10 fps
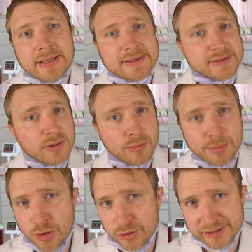It's
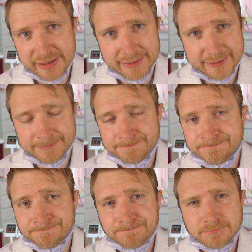non-peroxide,
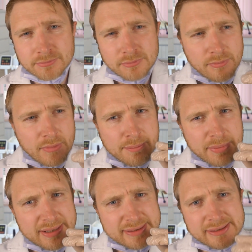
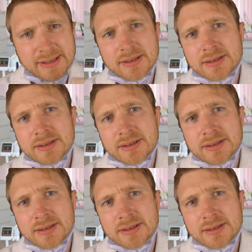but it's